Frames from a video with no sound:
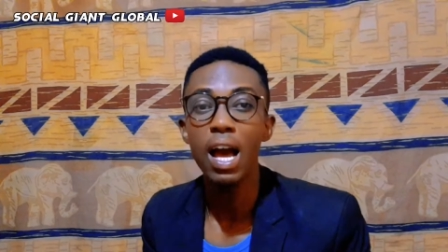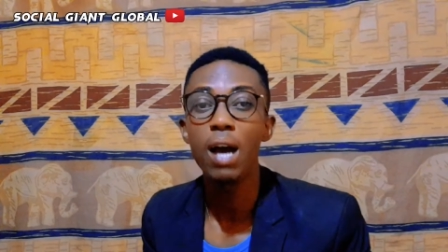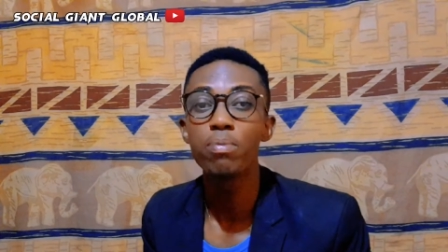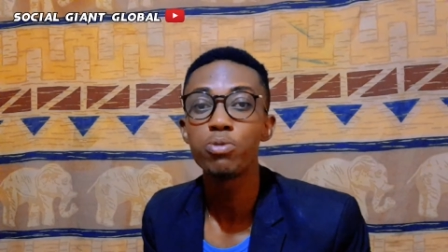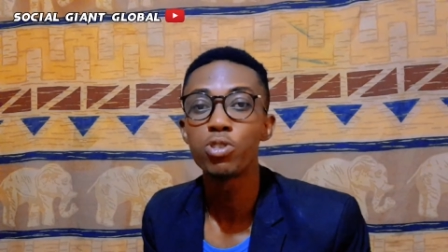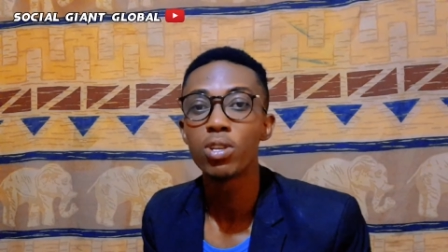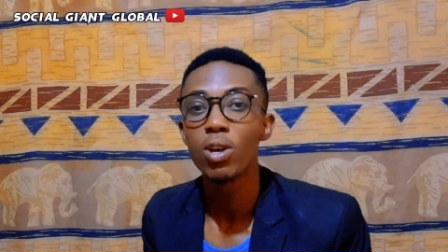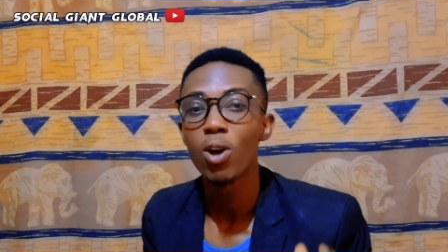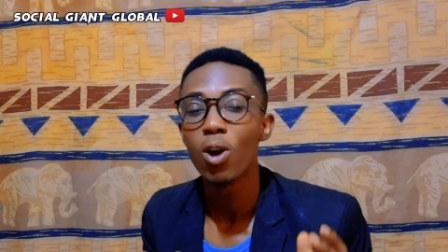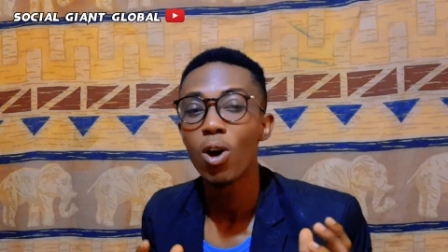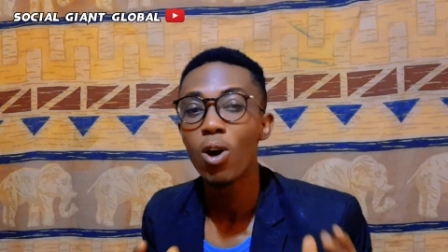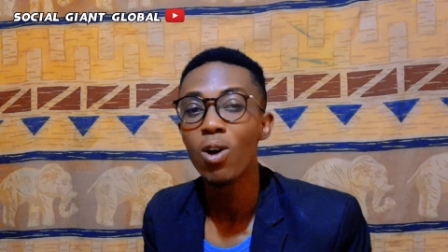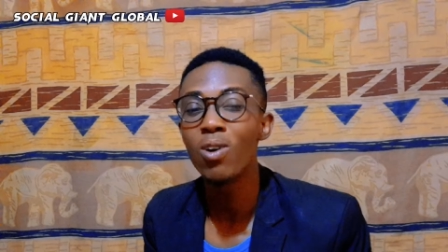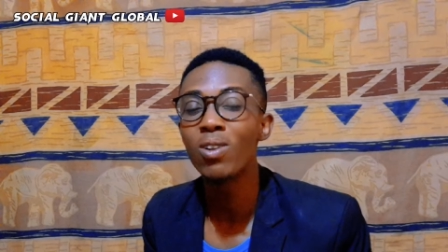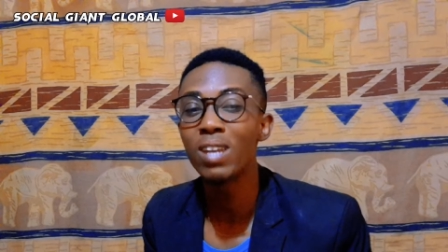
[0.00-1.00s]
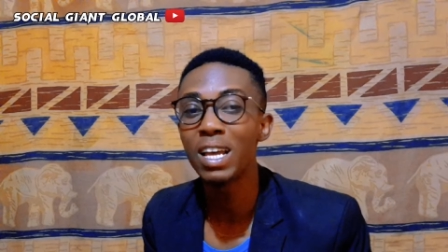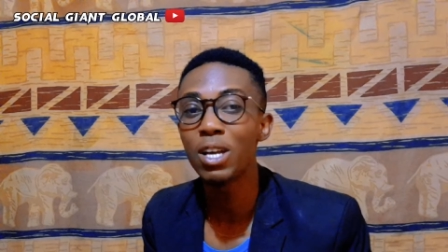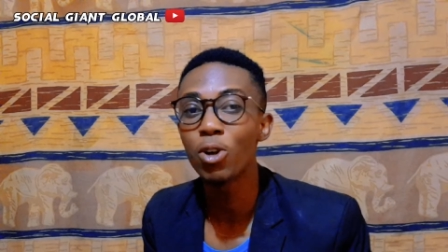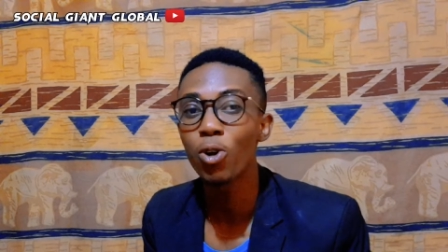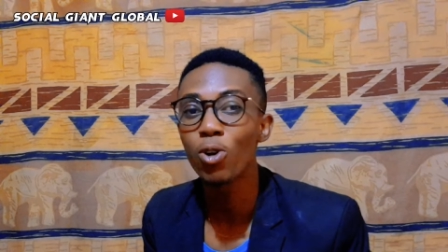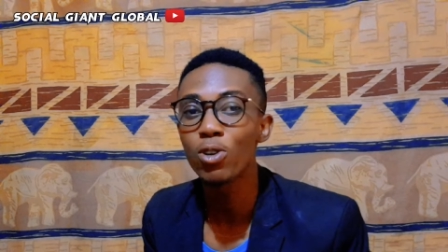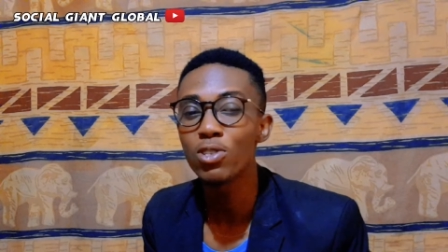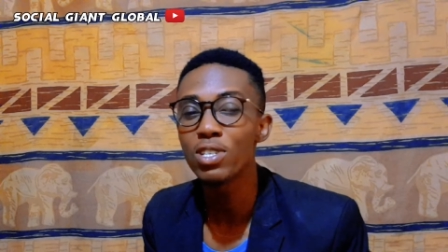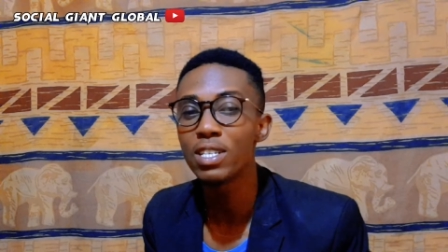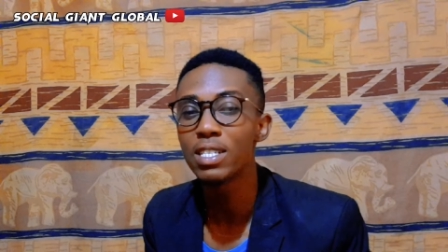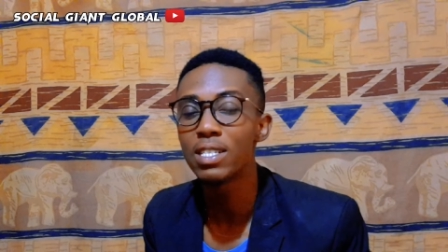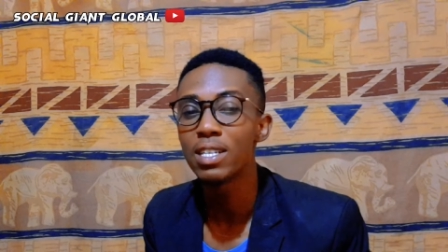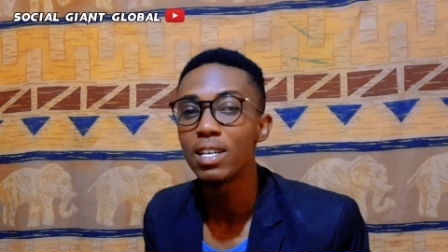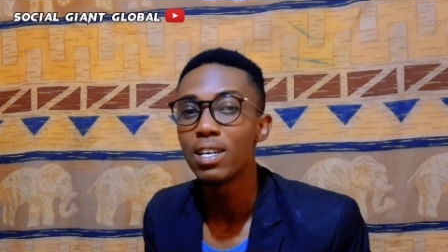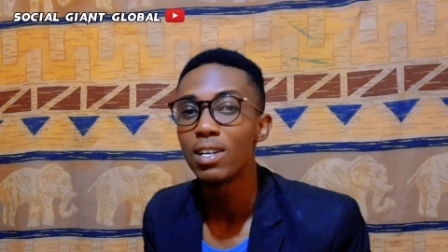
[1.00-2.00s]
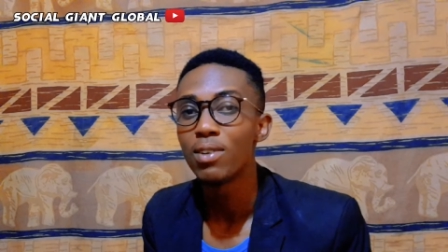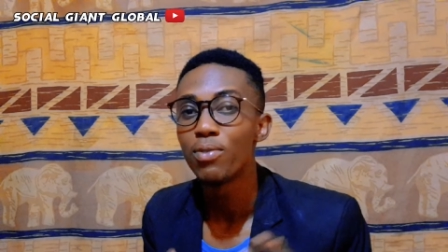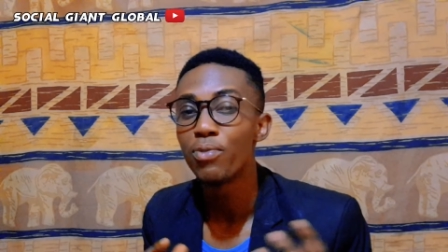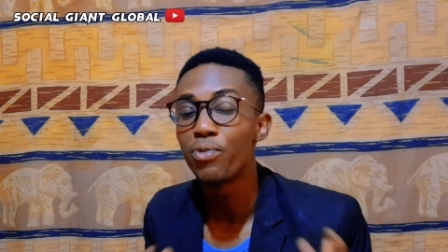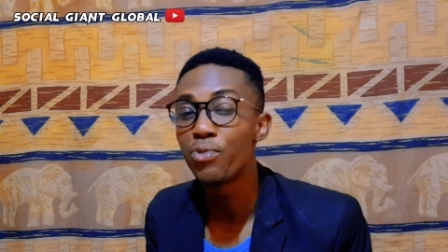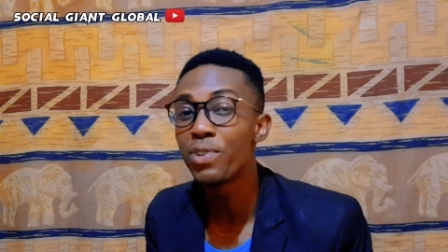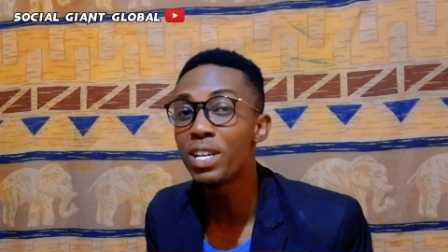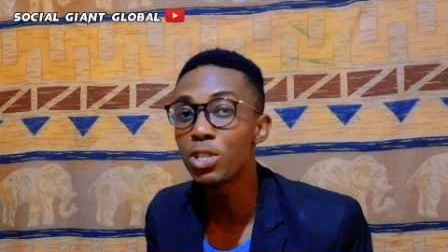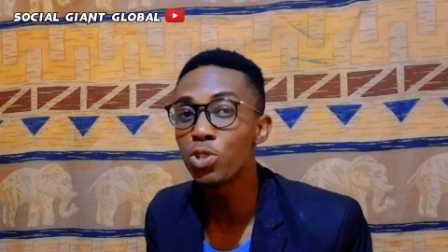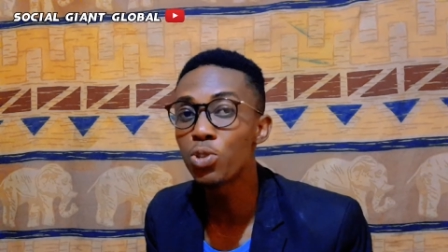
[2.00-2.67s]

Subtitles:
apps, online courses, free